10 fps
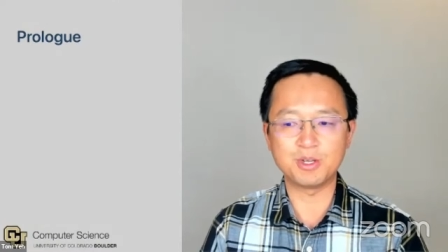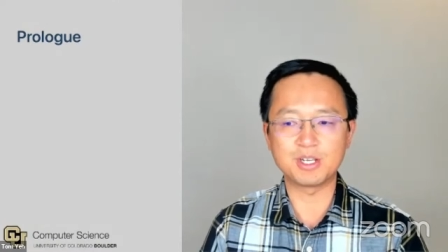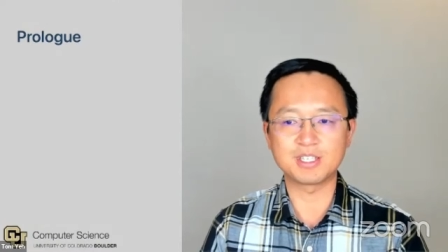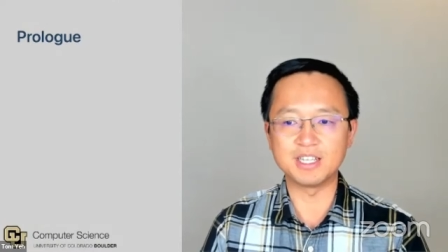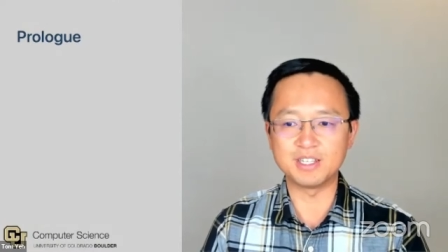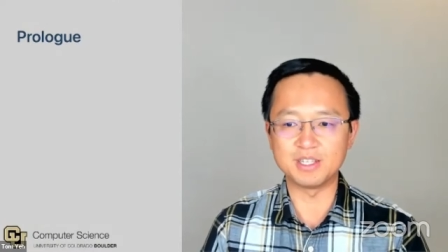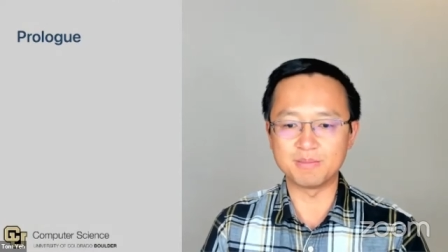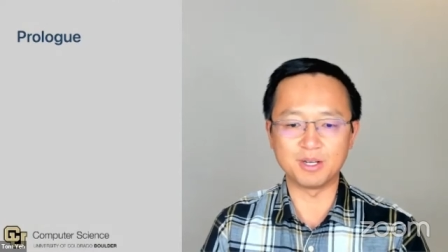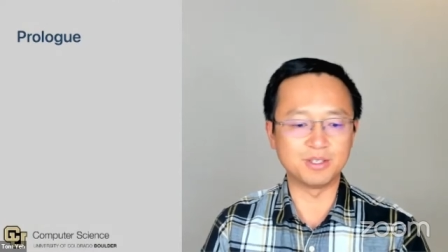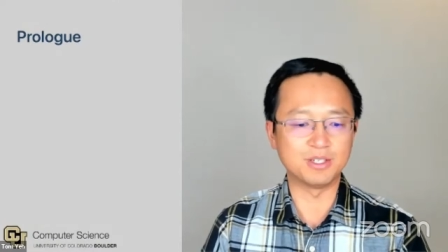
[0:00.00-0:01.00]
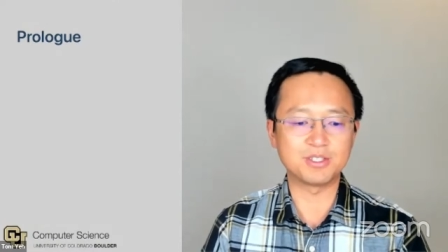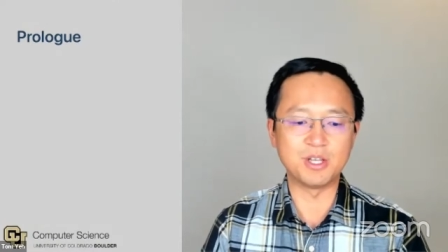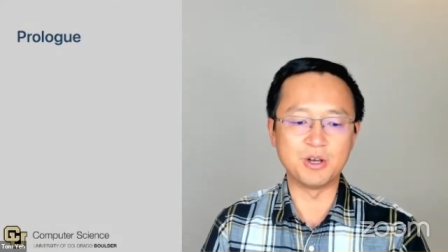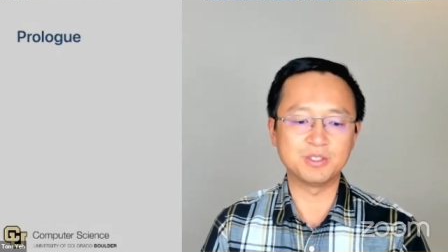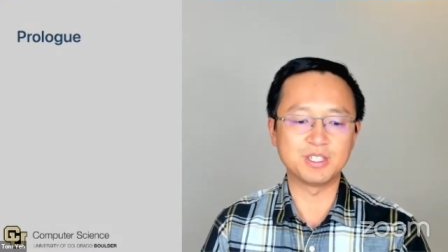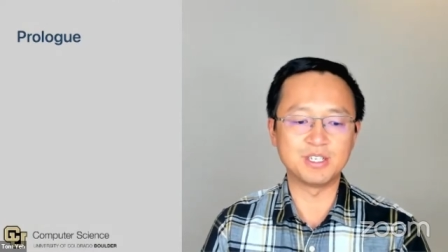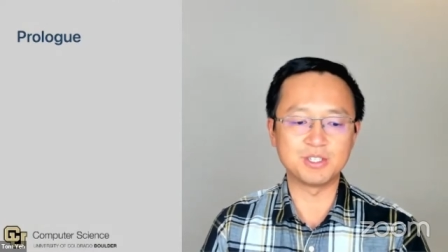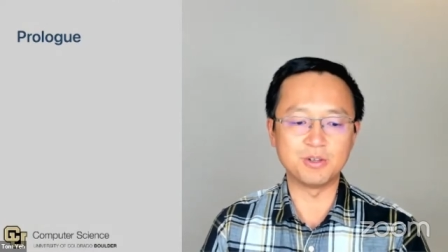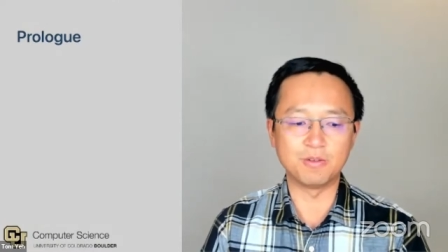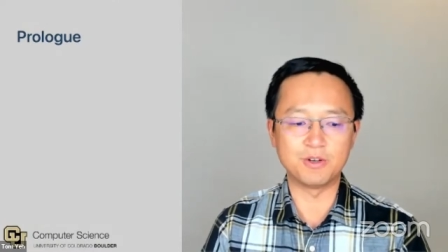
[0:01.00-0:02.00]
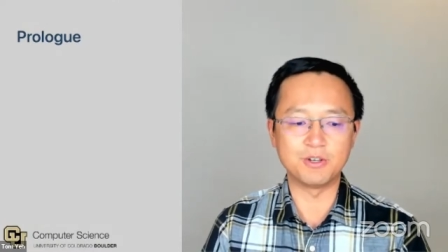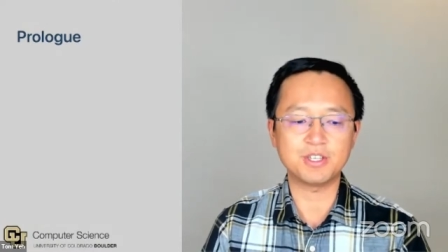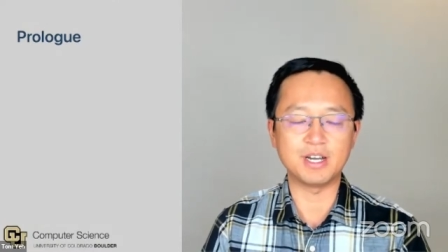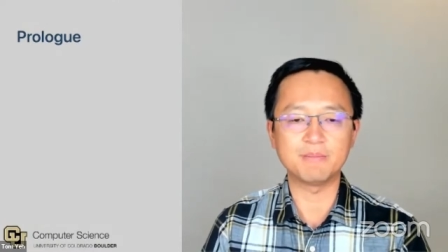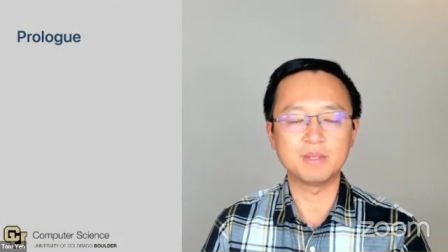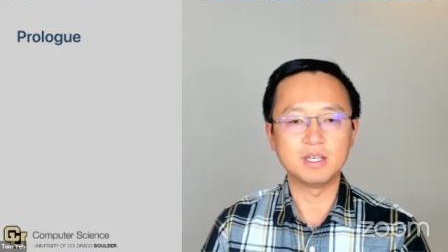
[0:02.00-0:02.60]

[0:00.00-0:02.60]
excited about the snow seeing the first time.